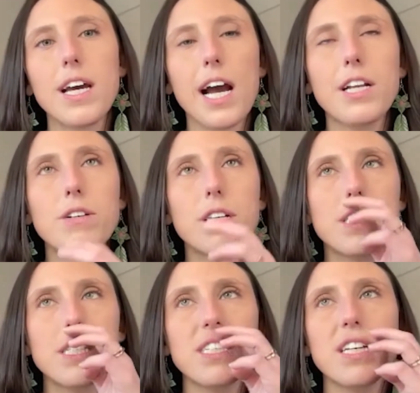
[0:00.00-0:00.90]
And you could
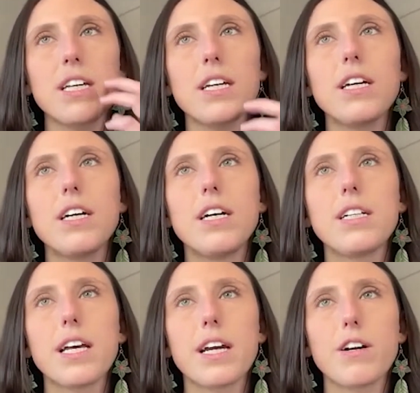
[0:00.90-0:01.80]
see
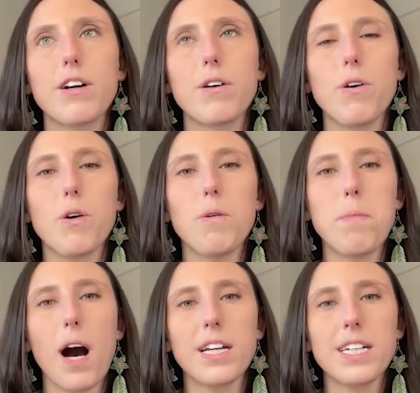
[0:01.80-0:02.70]
like her whole
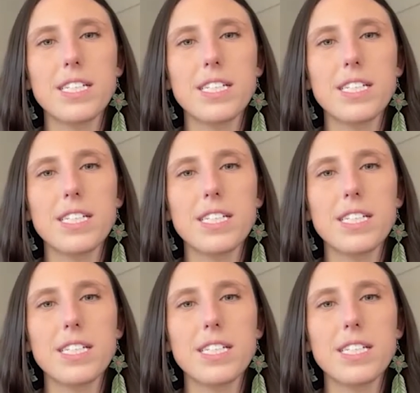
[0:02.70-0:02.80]
body